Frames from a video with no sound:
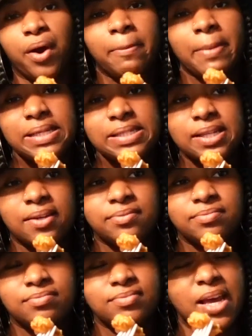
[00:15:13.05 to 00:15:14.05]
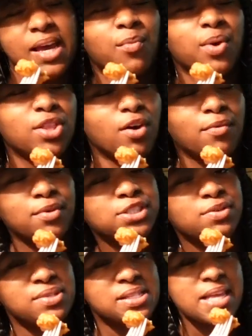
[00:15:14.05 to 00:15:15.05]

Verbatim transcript: bestie, and we thought she was